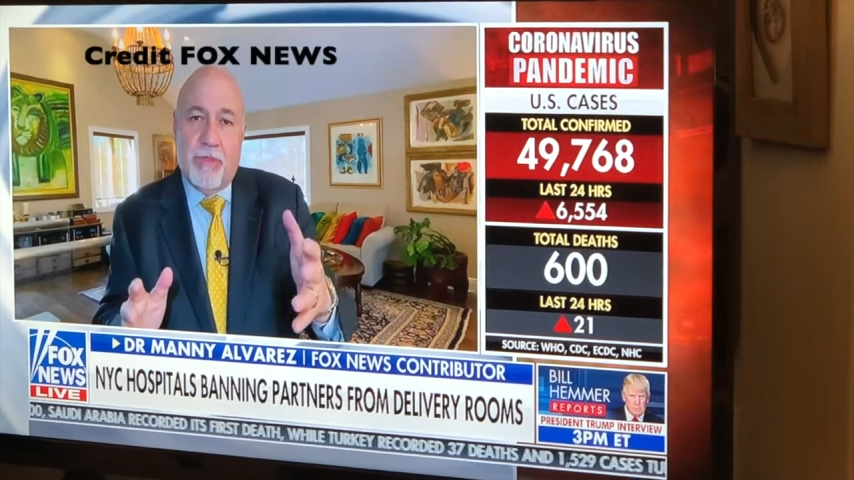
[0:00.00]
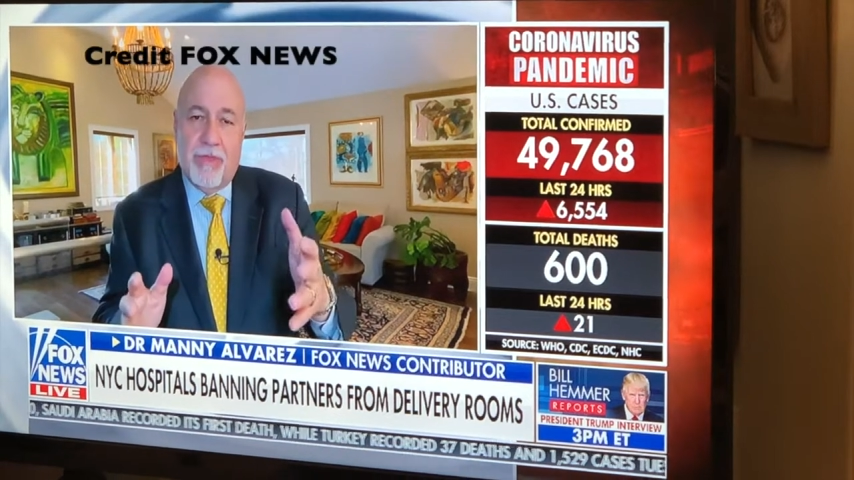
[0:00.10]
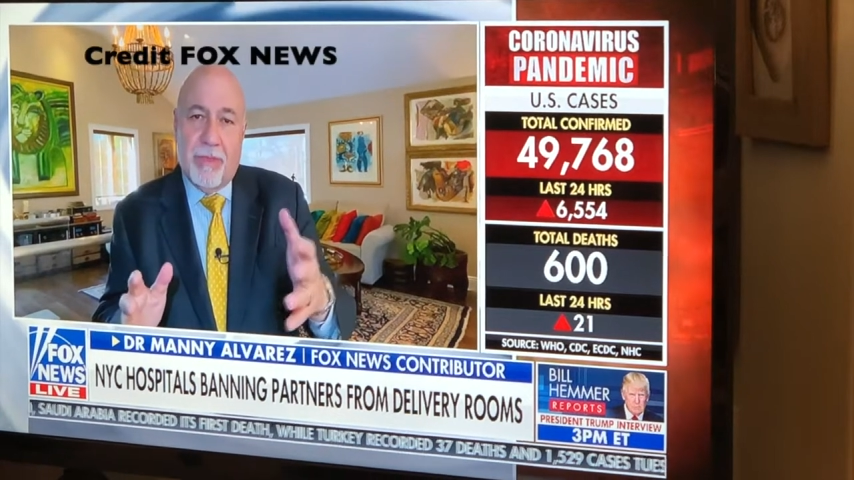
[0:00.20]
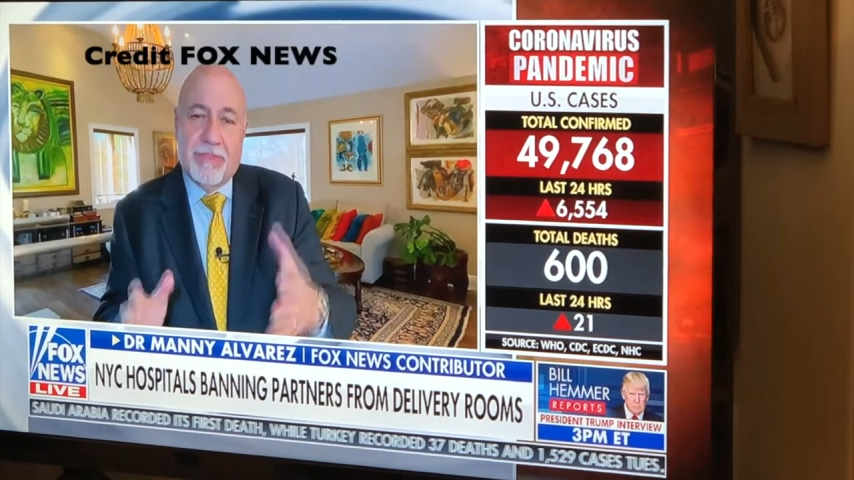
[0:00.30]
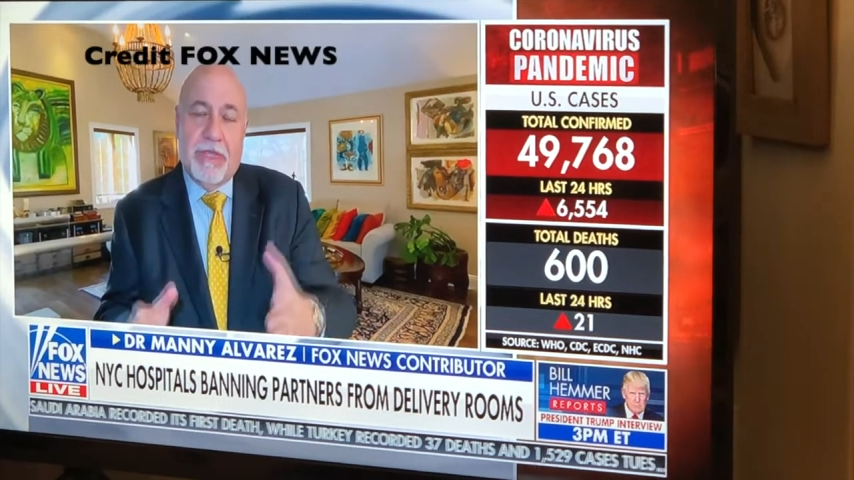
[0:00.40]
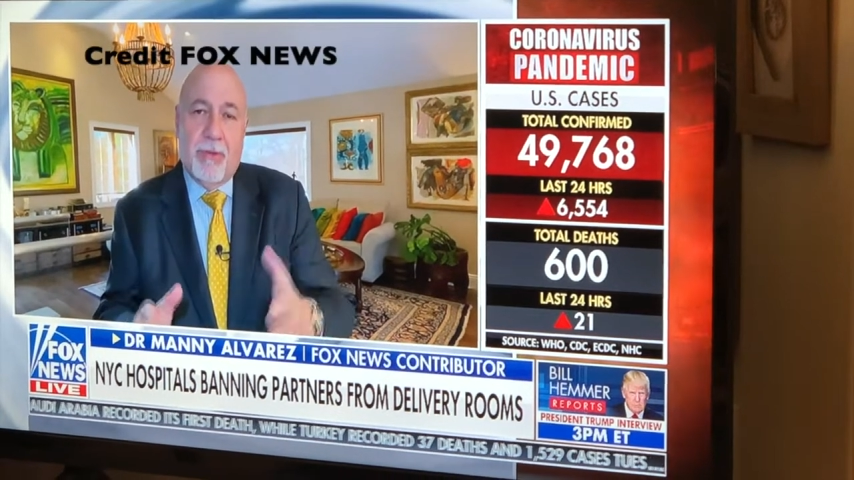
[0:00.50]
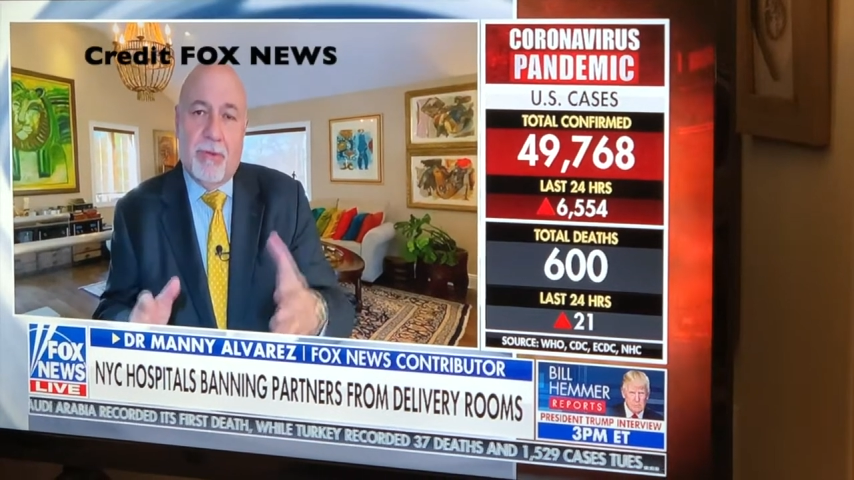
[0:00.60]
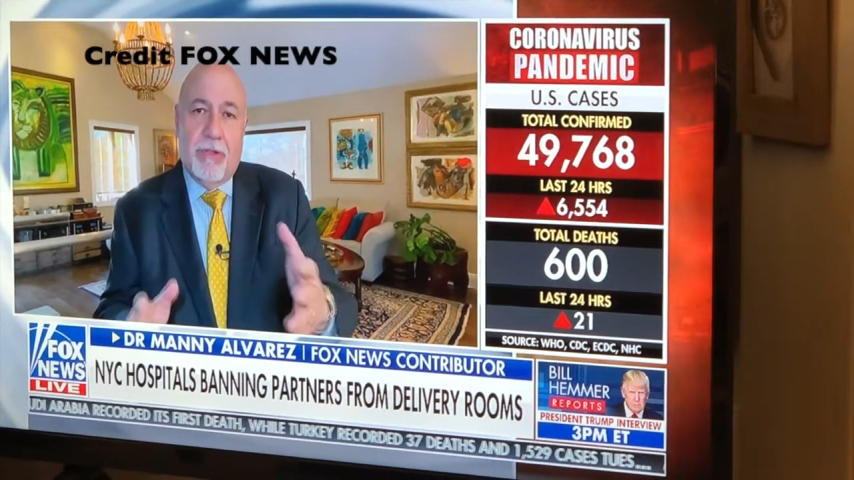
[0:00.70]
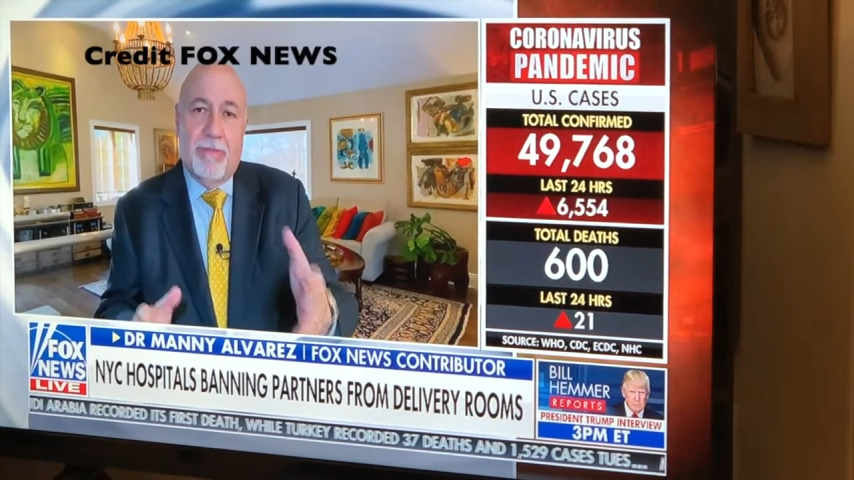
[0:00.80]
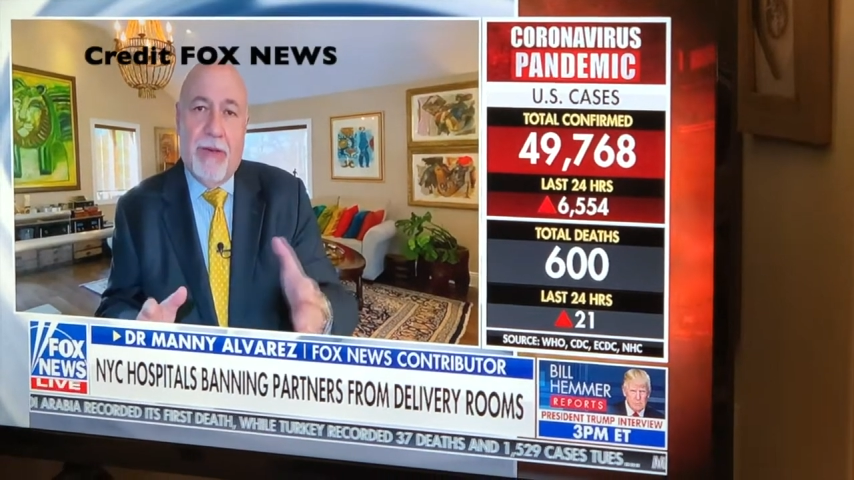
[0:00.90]
this
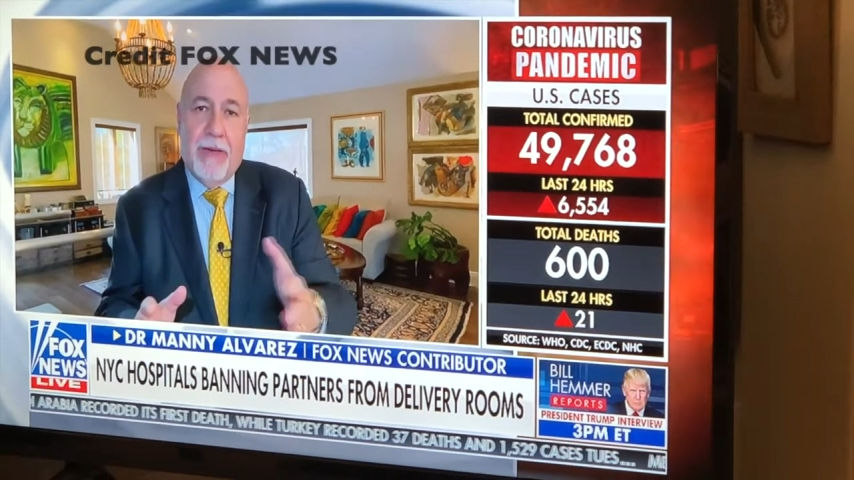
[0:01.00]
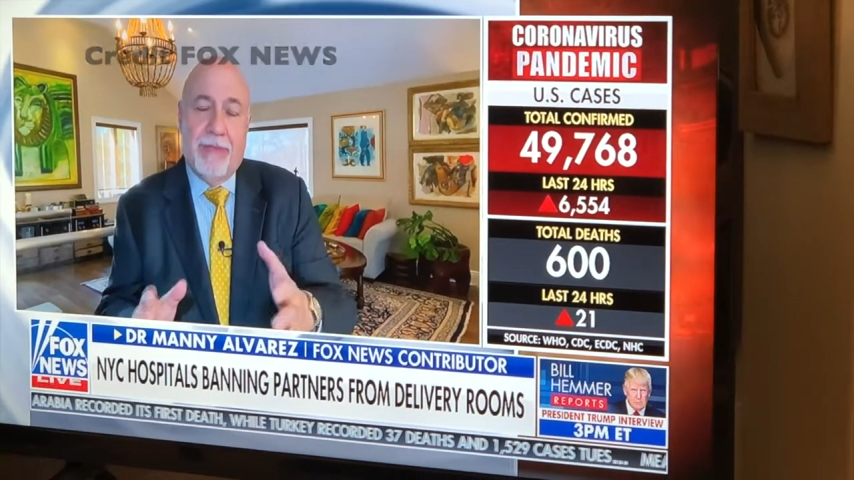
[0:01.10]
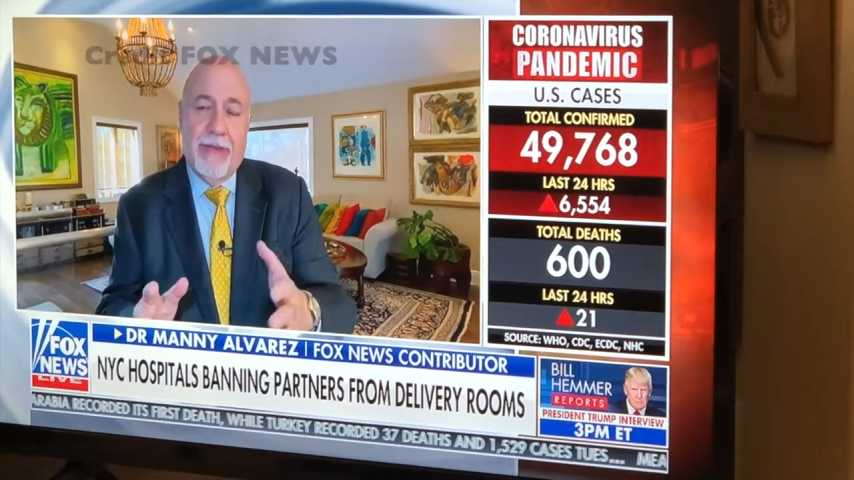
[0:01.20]
gentleman also